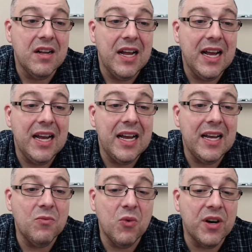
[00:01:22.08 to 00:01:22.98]

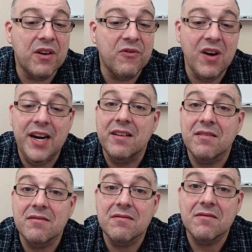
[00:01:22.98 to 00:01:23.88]
And we're afraid
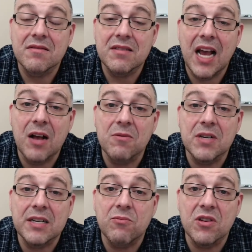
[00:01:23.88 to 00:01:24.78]
how
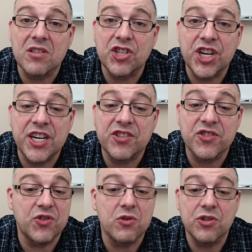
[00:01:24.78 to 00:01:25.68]
it will change the
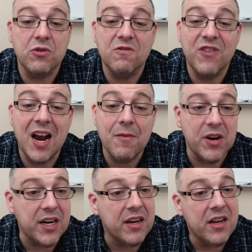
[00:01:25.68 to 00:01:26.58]
social
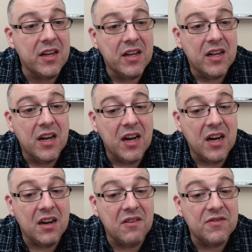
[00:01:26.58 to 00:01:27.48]
fabric
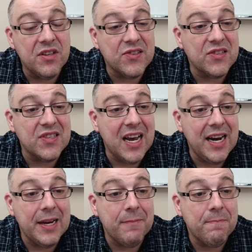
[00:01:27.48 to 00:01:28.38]
of the
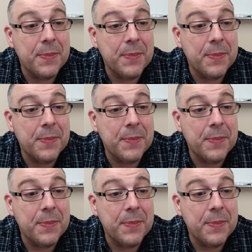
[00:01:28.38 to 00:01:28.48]
society.